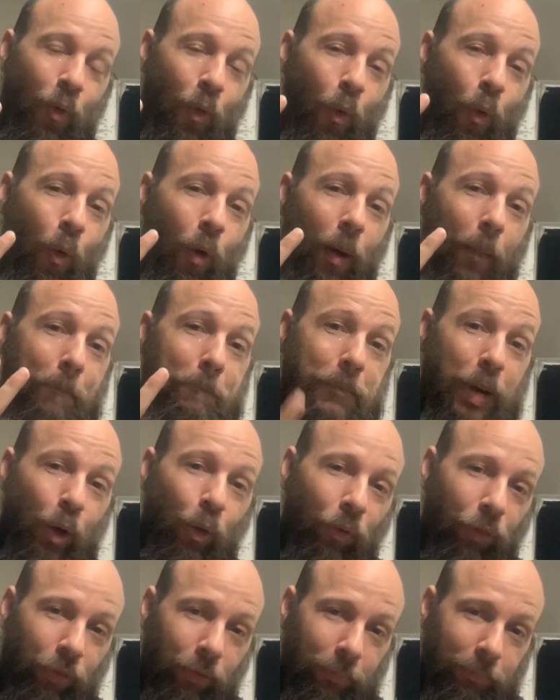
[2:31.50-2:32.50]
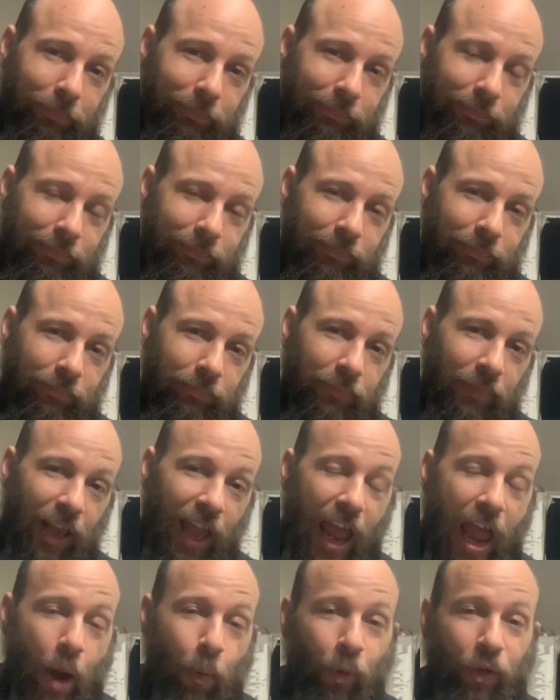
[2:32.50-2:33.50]
or both.
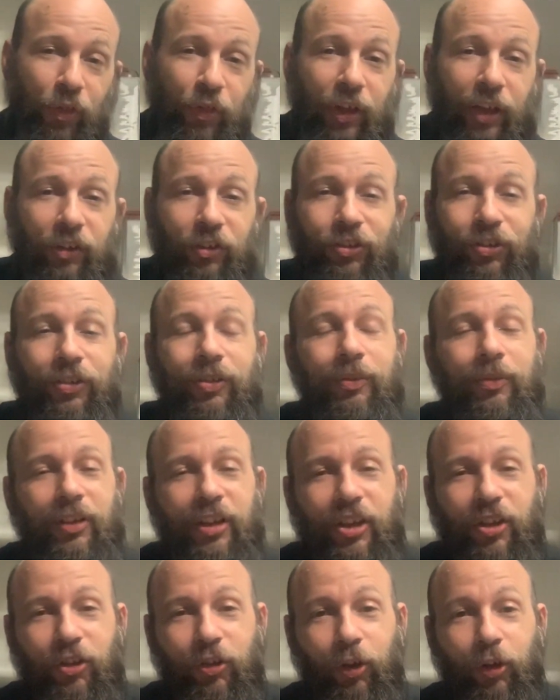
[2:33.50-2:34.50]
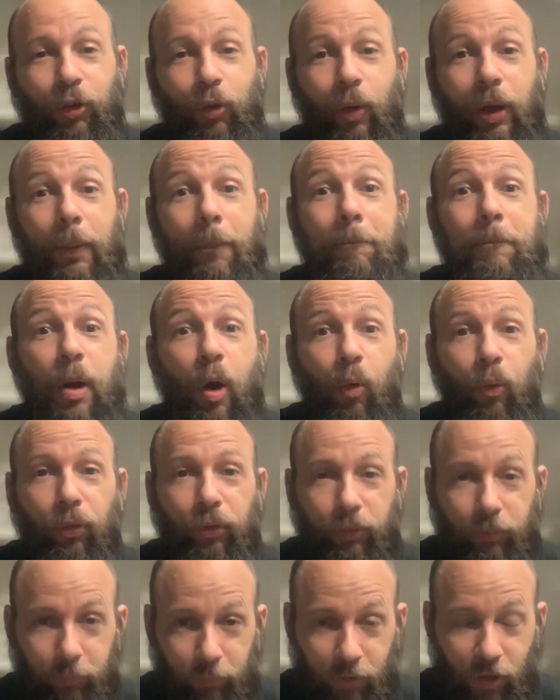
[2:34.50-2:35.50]
And with this, you're doing
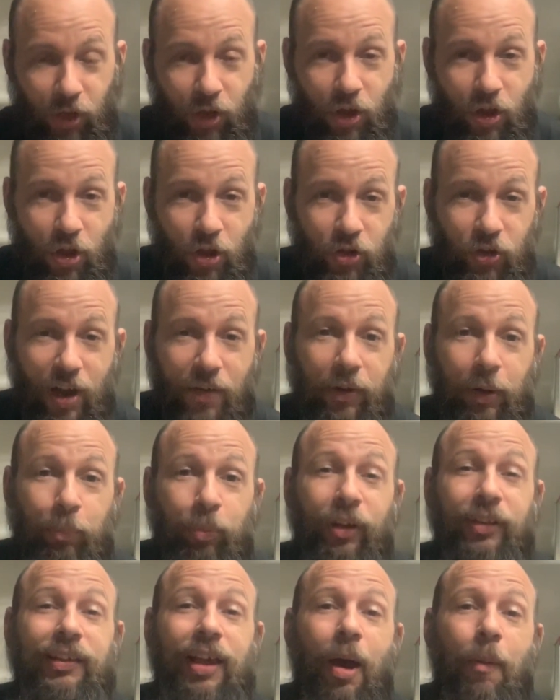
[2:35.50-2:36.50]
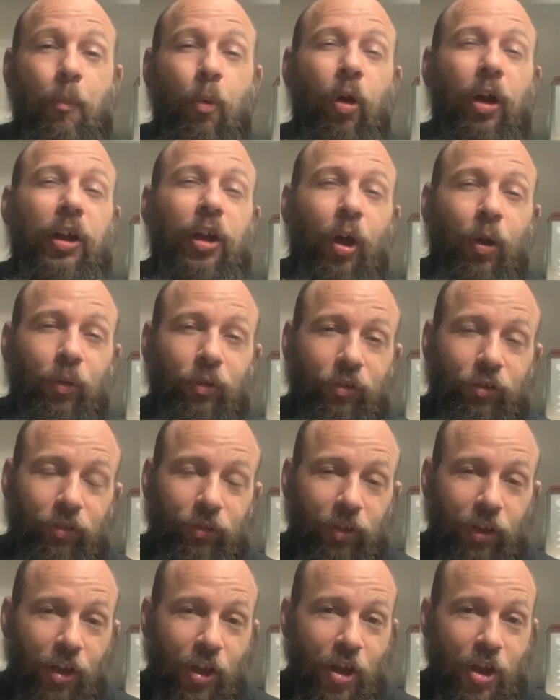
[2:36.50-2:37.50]
both. You're having to put down more coats,
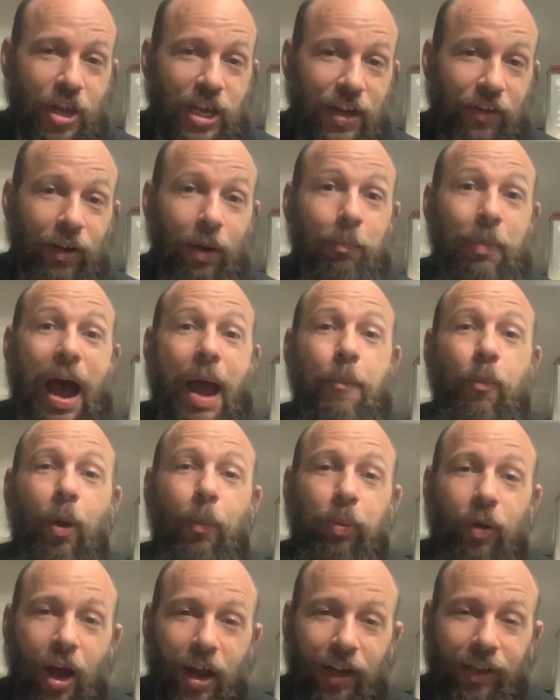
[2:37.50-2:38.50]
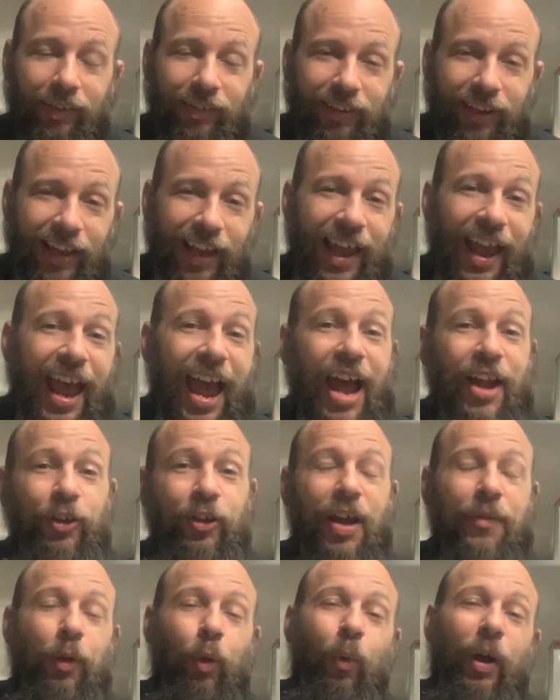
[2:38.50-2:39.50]
you're going to buy more product, and you're
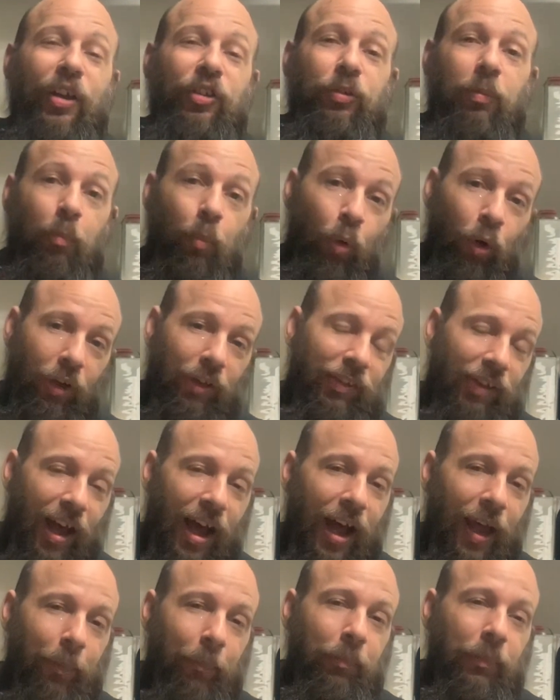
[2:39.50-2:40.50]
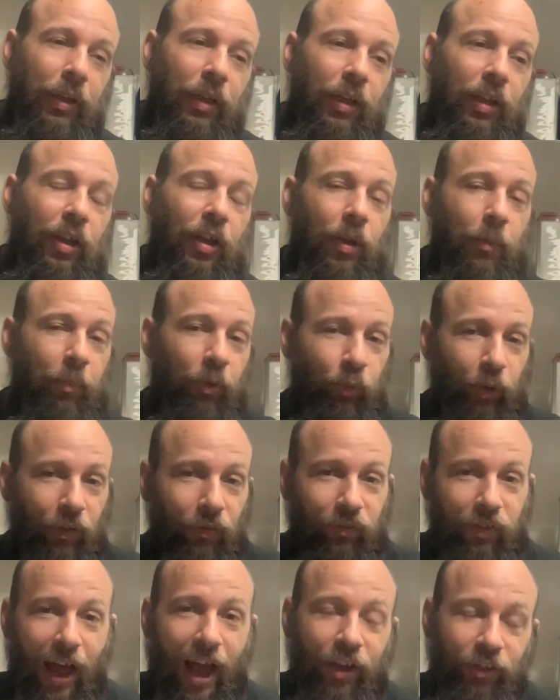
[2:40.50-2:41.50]
having to waste more time between
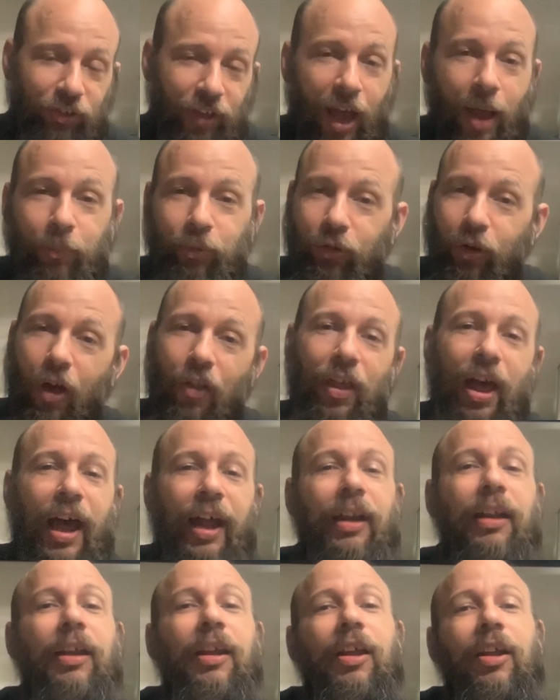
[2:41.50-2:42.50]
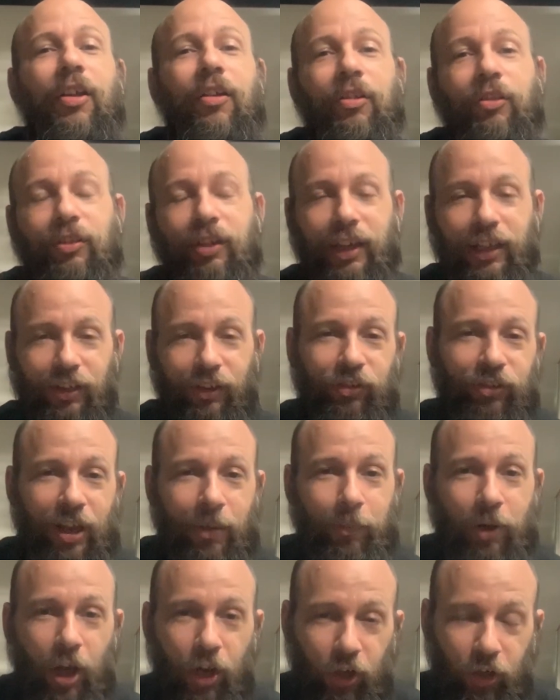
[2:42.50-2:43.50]
flash times and all that to get the same
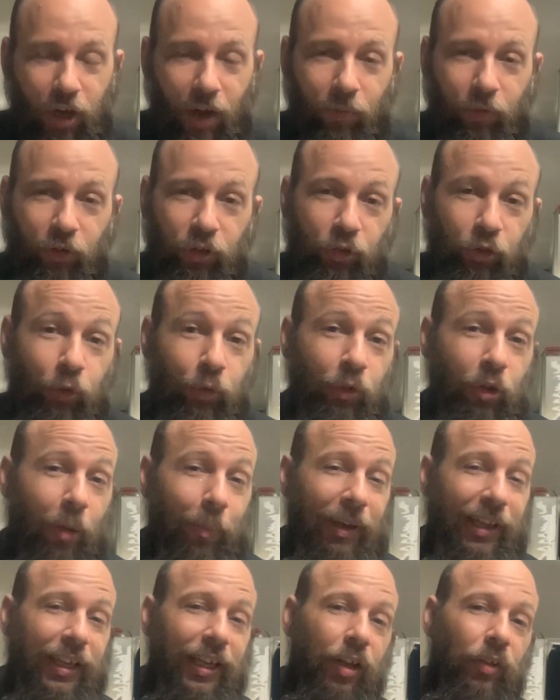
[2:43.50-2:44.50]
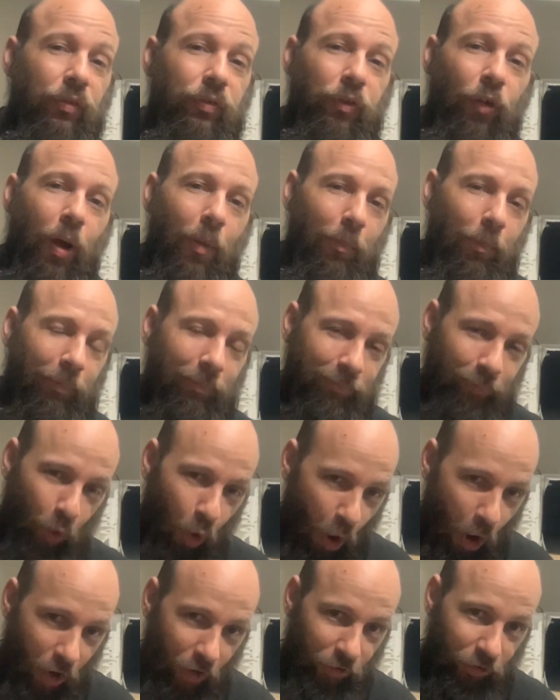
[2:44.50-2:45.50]
color coverage that you normally get from
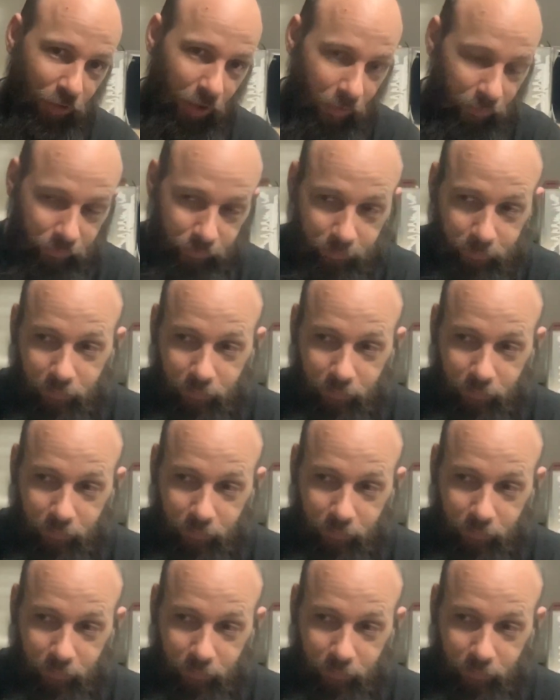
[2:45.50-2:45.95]
our stuff.